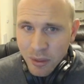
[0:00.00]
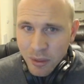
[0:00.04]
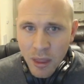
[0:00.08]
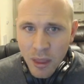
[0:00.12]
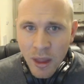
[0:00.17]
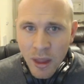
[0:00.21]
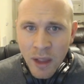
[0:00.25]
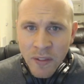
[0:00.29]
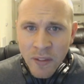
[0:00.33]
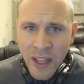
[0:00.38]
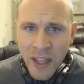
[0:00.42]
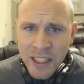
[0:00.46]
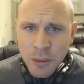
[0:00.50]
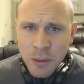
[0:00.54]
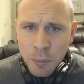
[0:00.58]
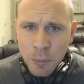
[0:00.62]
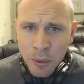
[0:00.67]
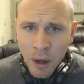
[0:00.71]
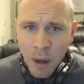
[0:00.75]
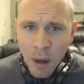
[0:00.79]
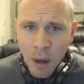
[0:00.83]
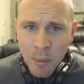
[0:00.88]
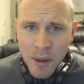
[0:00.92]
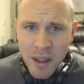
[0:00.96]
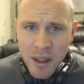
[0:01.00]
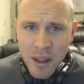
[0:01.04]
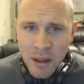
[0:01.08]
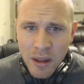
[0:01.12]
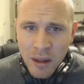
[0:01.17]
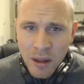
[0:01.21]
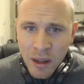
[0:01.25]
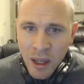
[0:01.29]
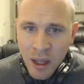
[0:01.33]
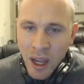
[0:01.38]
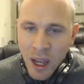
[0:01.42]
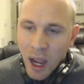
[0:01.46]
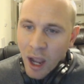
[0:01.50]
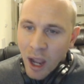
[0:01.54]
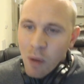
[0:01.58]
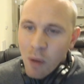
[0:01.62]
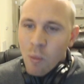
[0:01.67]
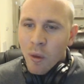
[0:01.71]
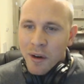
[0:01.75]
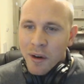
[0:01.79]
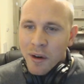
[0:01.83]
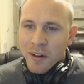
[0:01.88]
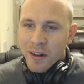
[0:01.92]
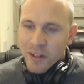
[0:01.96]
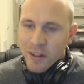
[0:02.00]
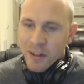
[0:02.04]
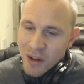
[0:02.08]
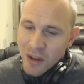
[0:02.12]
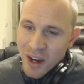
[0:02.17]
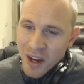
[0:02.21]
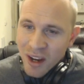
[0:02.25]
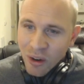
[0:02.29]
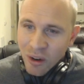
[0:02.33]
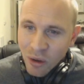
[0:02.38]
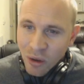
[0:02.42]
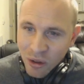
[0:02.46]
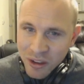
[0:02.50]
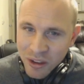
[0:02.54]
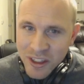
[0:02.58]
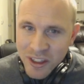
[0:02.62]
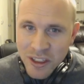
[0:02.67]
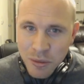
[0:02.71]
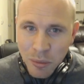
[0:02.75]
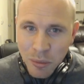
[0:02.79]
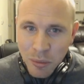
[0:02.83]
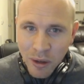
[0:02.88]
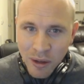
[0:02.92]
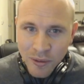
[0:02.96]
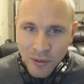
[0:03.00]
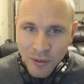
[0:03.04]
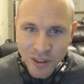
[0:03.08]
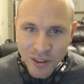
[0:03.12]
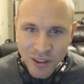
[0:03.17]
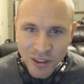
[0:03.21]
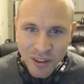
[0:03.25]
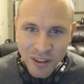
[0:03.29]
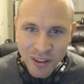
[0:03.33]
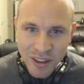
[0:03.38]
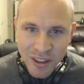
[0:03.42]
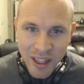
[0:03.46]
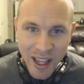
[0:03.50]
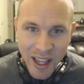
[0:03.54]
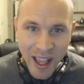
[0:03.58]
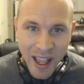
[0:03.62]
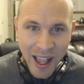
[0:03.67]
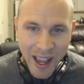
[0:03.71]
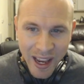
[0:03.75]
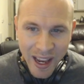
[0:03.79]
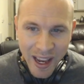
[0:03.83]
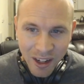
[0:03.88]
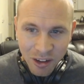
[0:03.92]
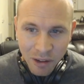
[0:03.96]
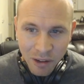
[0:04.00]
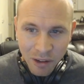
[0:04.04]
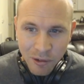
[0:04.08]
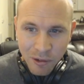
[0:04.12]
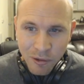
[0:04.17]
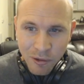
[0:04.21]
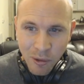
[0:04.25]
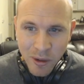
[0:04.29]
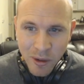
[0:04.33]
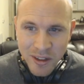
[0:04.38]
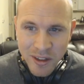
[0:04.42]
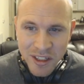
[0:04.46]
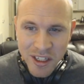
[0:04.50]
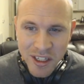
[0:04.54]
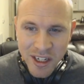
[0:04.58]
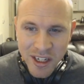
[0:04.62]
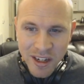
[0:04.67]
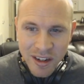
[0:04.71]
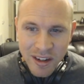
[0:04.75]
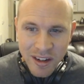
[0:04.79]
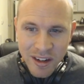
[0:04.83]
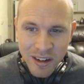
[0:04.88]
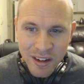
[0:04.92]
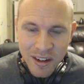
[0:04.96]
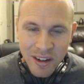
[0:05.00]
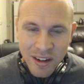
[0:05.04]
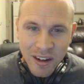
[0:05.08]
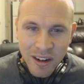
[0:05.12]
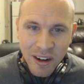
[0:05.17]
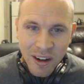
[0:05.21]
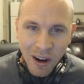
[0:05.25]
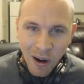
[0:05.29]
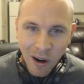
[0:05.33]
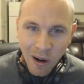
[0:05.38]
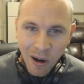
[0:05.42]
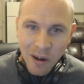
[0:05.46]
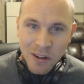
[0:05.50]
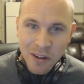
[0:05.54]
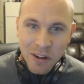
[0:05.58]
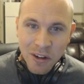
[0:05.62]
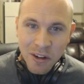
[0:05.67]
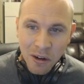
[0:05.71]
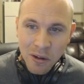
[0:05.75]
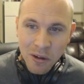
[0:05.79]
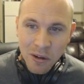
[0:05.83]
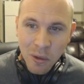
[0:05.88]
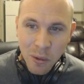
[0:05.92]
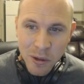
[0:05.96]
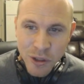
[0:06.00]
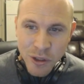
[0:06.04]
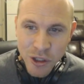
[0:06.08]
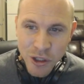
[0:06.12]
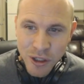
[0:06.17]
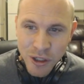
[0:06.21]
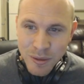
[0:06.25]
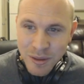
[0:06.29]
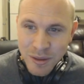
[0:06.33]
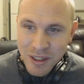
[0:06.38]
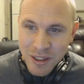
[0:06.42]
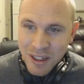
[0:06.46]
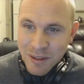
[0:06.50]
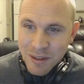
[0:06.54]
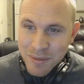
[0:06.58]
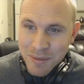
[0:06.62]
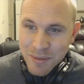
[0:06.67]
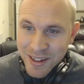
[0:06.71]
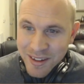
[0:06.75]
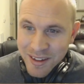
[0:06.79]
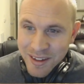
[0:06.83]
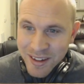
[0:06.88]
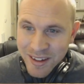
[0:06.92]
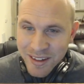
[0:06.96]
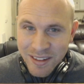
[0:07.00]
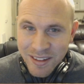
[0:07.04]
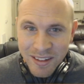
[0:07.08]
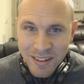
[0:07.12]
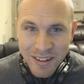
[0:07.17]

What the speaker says: That's probably, I wonder, you get all these buffs and level 14, are Dark Core troops going to be good?